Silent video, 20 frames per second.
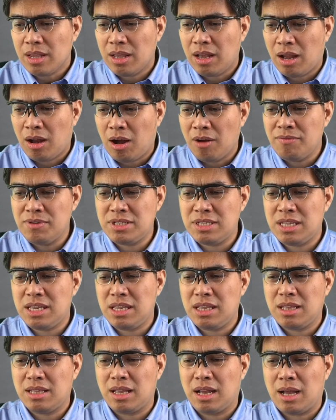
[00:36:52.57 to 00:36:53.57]

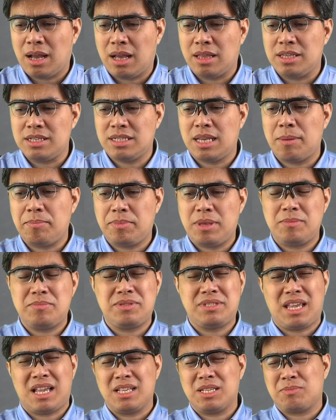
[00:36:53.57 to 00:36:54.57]
obviously the deceptive
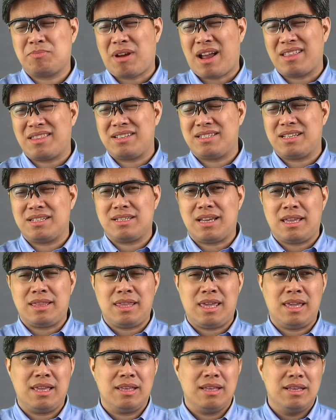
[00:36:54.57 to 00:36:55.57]
sales practices, I
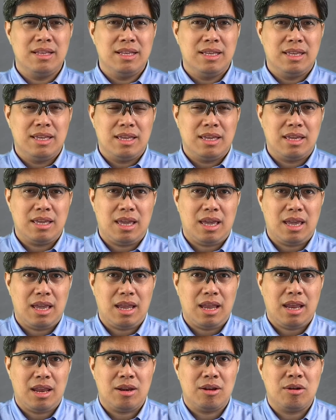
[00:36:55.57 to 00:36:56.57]
think,
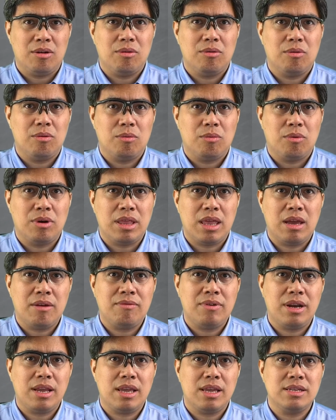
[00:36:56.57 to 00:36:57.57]

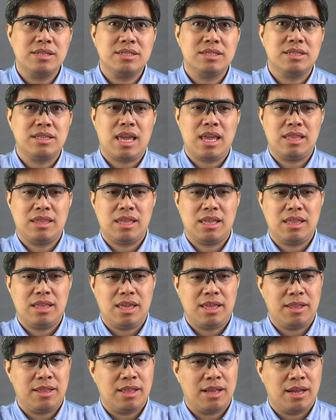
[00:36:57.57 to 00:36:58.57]
whatever is stated
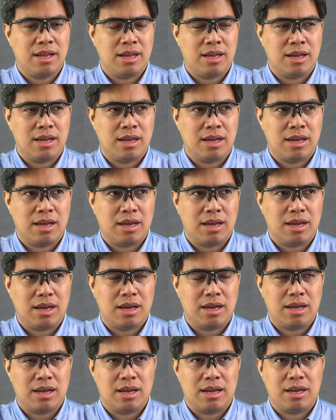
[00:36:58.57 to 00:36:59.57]
in the
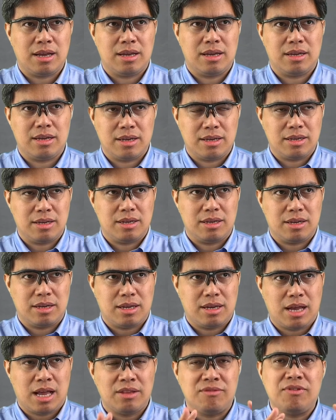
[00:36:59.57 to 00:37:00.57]

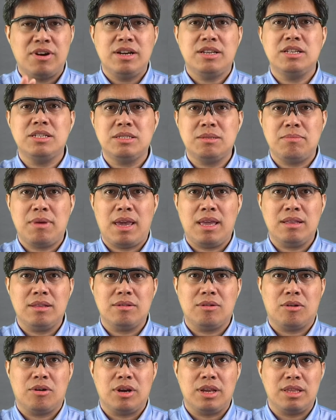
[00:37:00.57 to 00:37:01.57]
advertisement
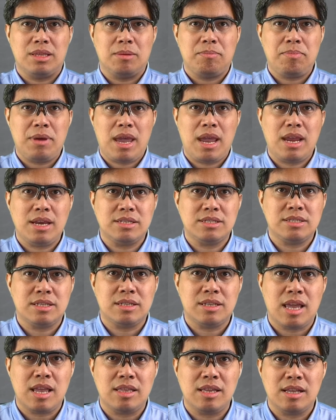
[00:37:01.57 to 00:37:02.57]
or in the page
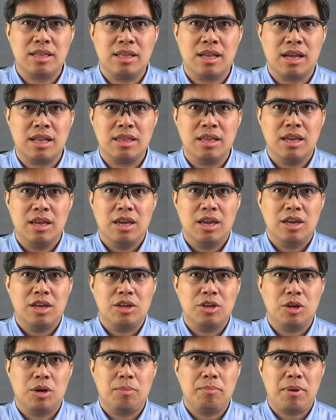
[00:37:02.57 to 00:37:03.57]
stating that
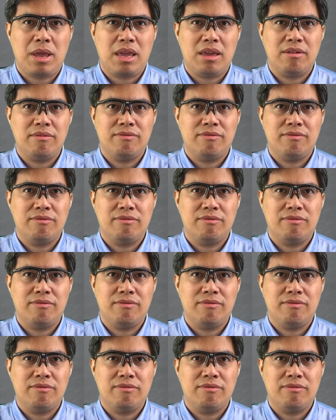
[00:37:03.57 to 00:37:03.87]
you're paying